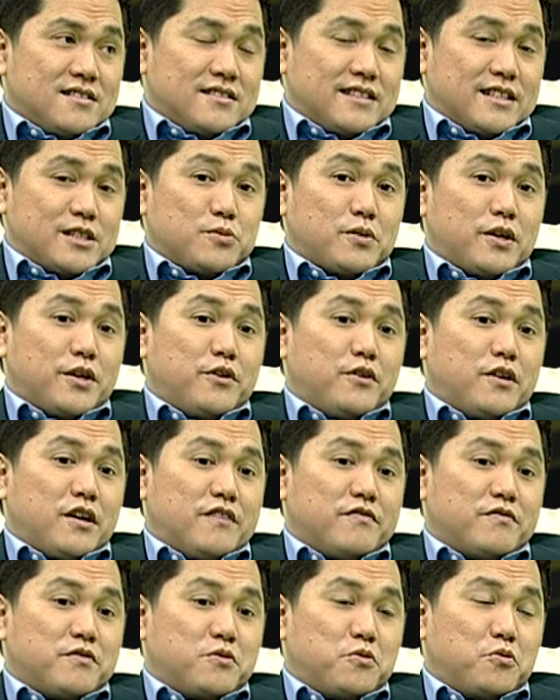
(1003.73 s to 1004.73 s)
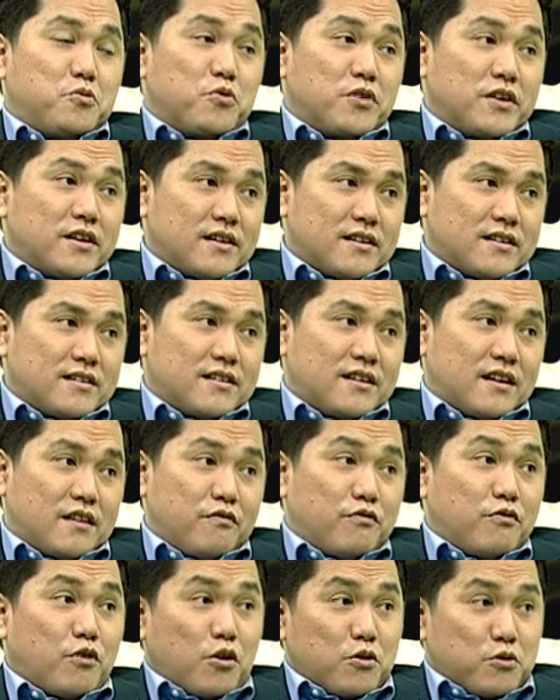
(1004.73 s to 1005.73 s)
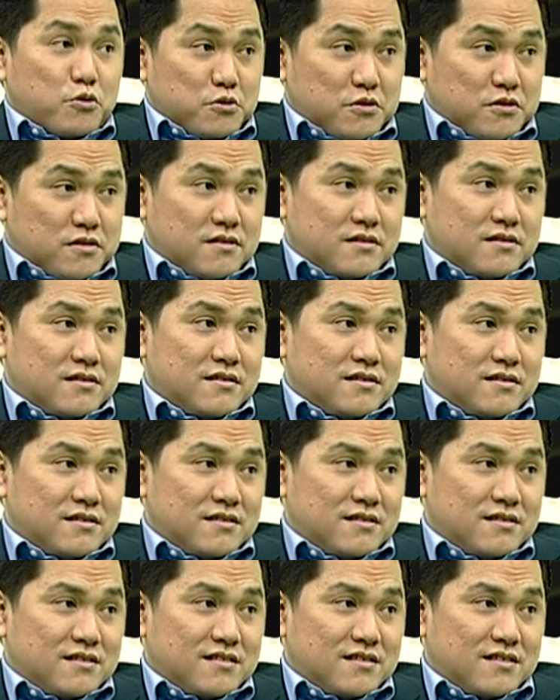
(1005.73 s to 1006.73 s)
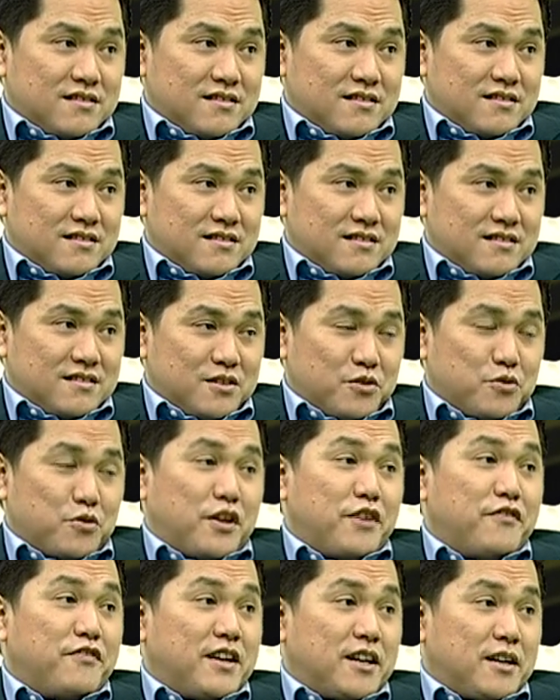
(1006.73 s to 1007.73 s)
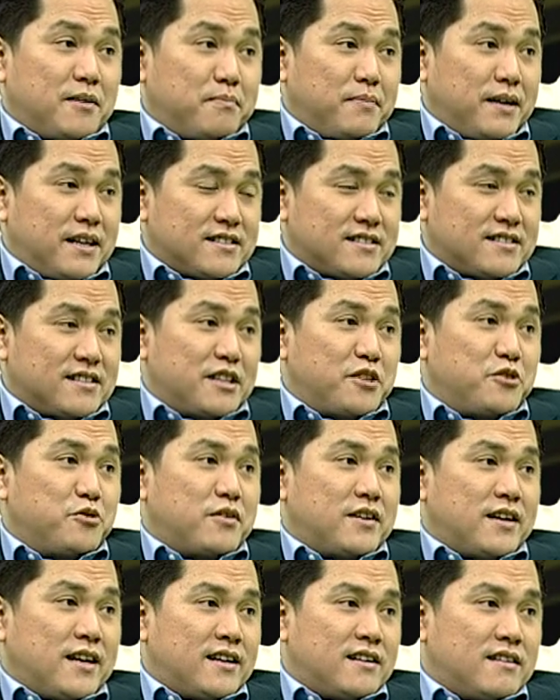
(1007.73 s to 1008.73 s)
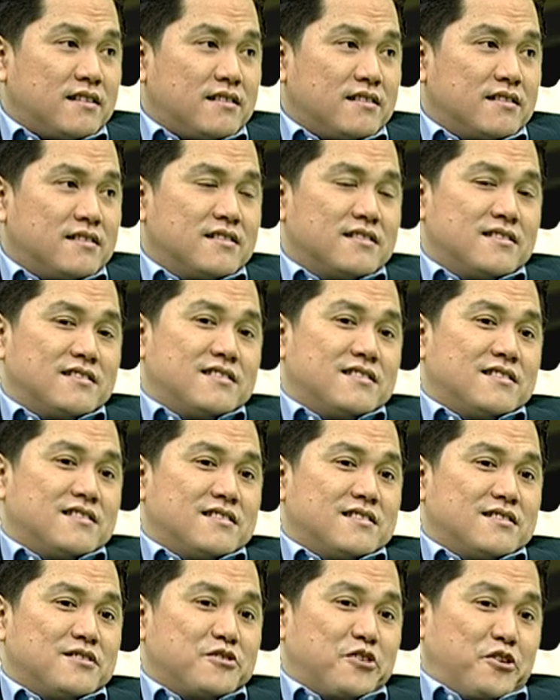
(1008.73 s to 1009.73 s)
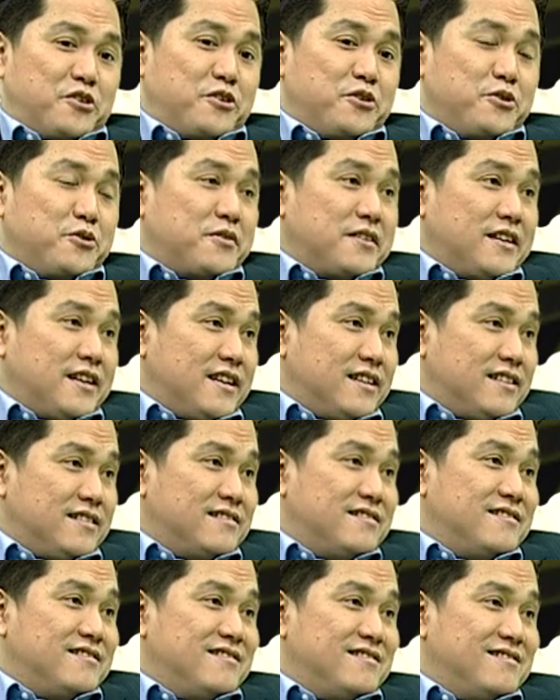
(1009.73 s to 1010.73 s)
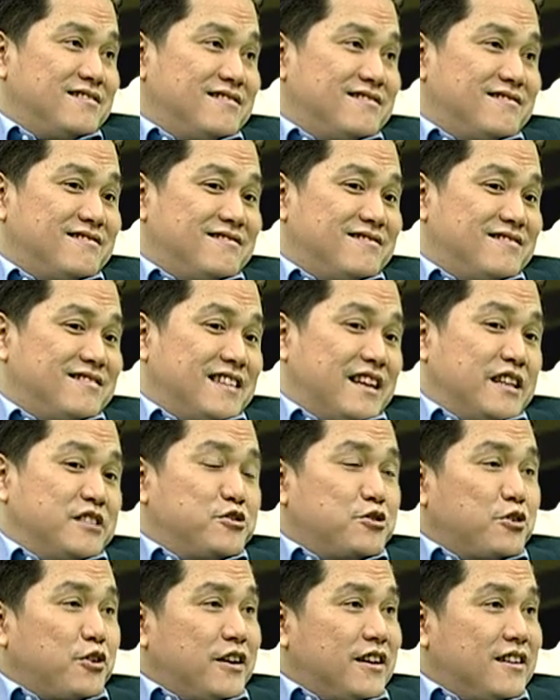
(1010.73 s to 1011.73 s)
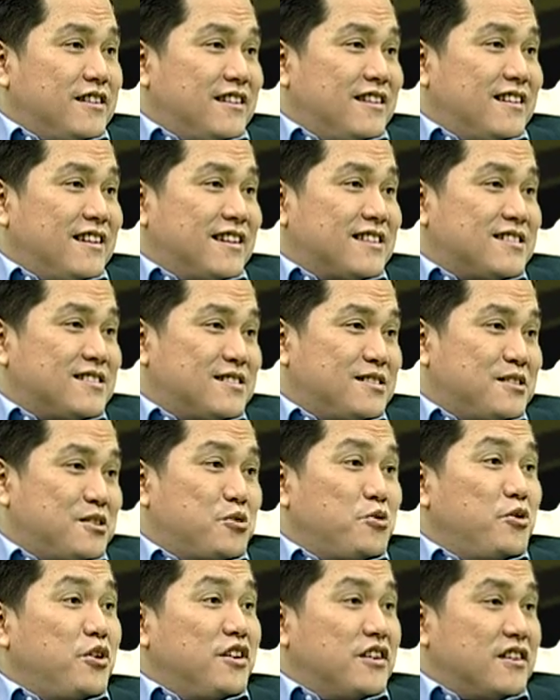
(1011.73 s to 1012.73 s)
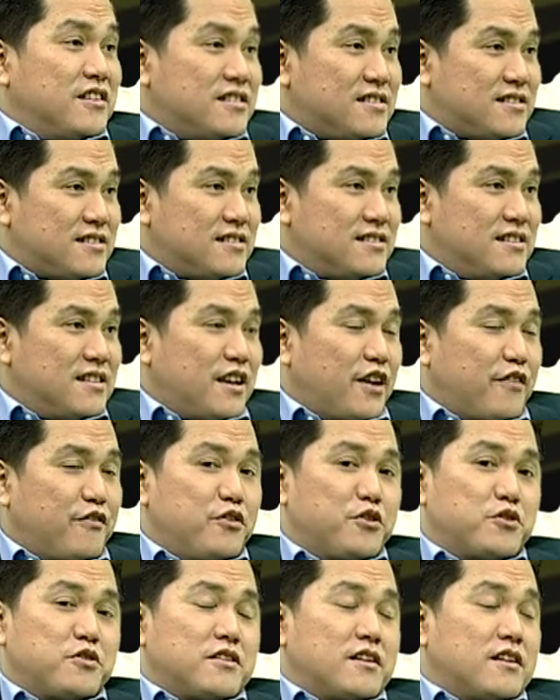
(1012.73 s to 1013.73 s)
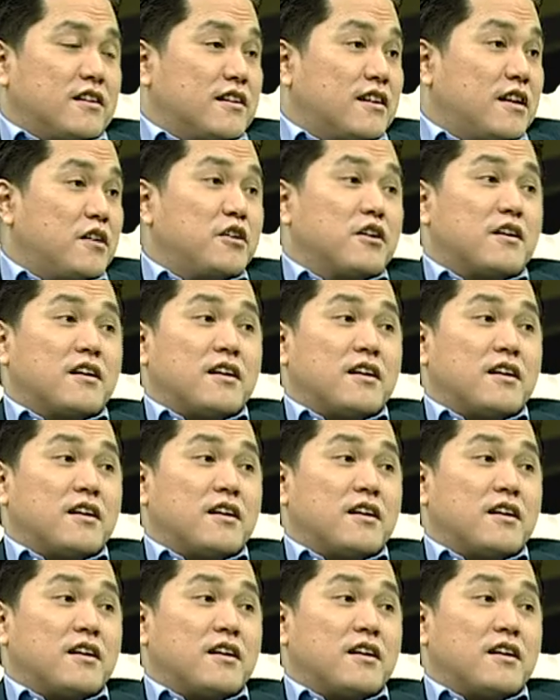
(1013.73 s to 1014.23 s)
That's why you have to work and focus to giving the best that you can, so you can enjoy the next 2 years if you turn around the